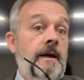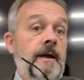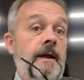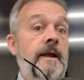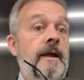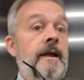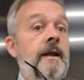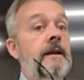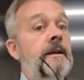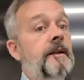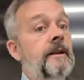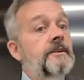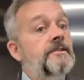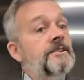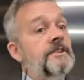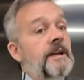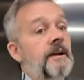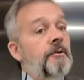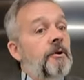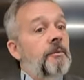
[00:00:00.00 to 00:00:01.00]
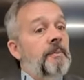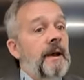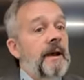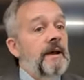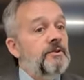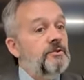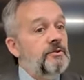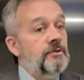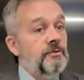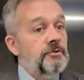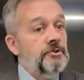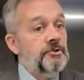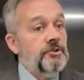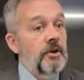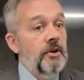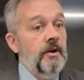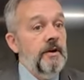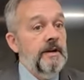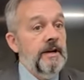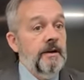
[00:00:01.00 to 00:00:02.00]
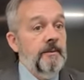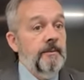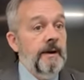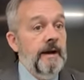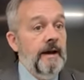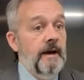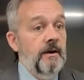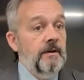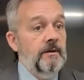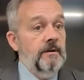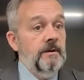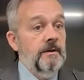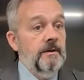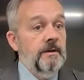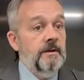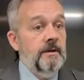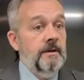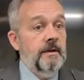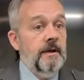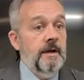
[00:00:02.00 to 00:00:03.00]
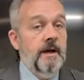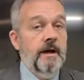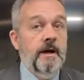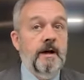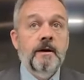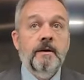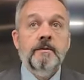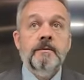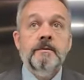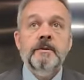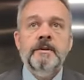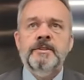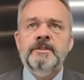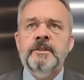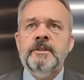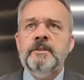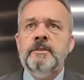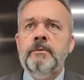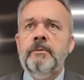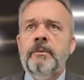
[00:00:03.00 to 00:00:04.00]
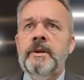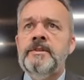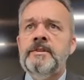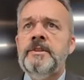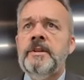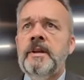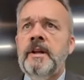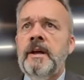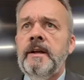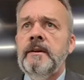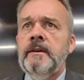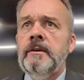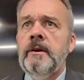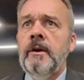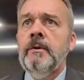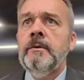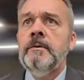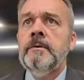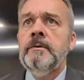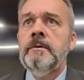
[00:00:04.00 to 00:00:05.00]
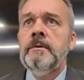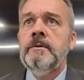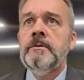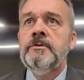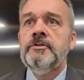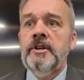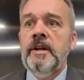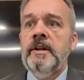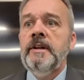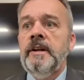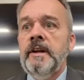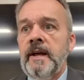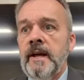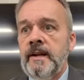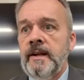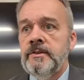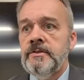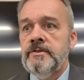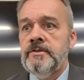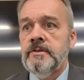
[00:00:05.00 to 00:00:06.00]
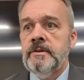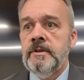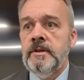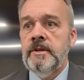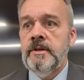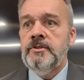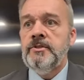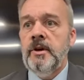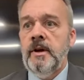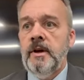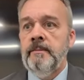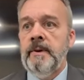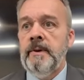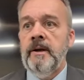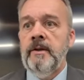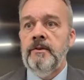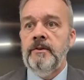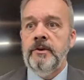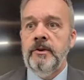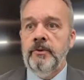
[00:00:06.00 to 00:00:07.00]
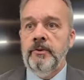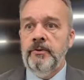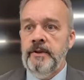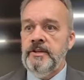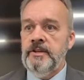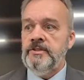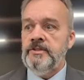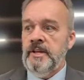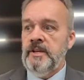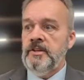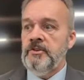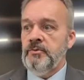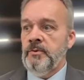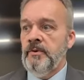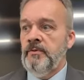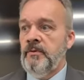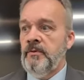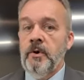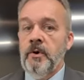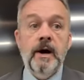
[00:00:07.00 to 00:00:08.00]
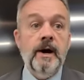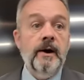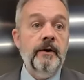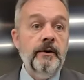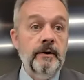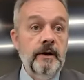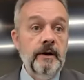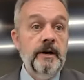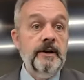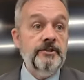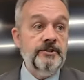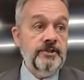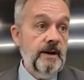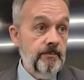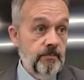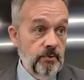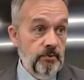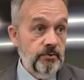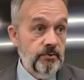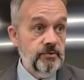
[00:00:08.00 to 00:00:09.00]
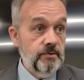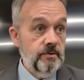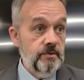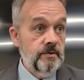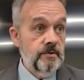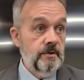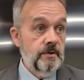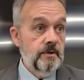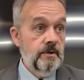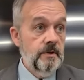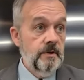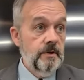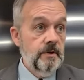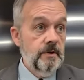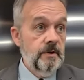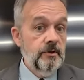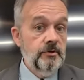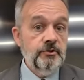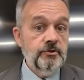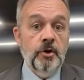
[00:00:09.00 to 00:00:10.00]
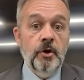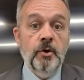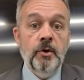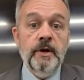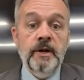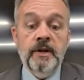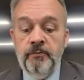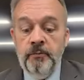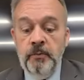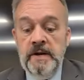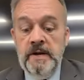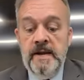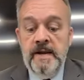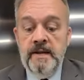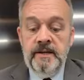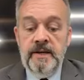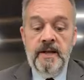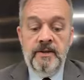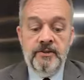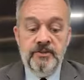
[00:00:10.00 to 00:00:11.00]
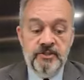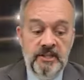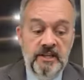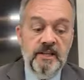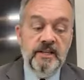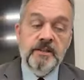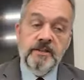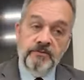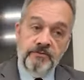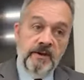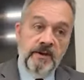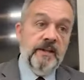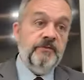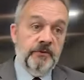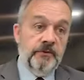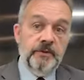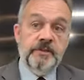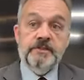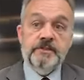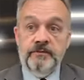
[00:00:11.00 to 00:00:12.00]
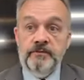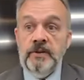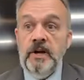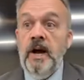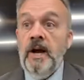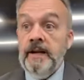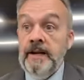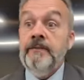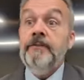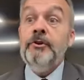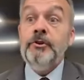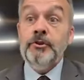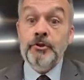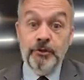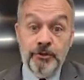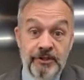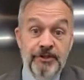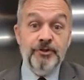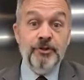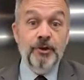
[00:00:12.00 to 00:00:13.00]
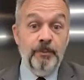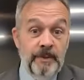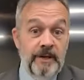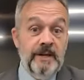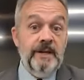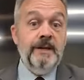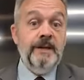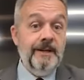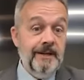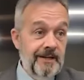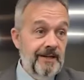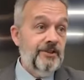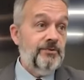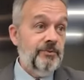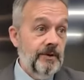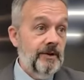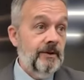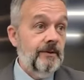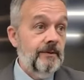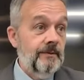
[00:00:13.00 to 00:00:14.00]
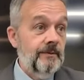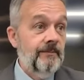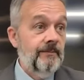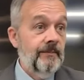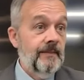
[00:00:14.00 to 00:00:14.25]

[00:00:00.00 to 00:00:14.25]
And, and isn't that what Pastor was talking about? Uh, is it the Wednesday night? No, Sunday nights. He's talking about, you know, these things were for our examples. So if we had not seen the faithfulness of God, even to disobedient Israel,